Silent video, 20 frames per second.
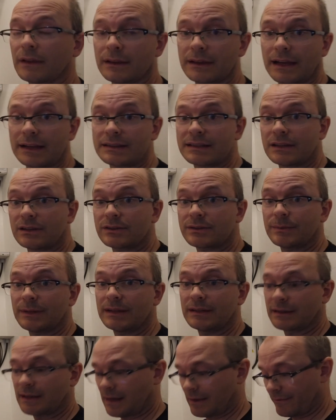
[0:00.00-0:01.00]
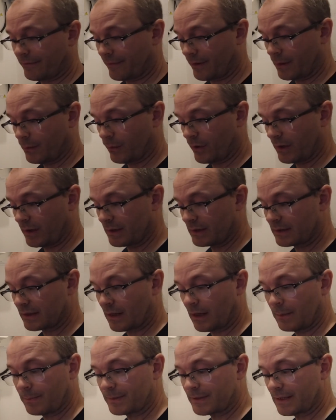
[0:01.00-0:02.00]
That tells me that firmware is
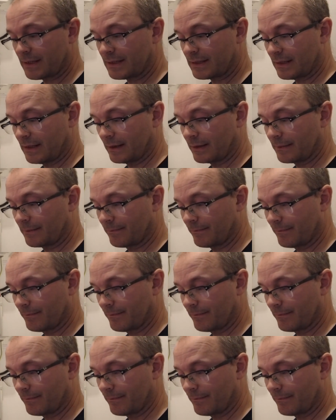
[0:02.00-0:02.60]
updating.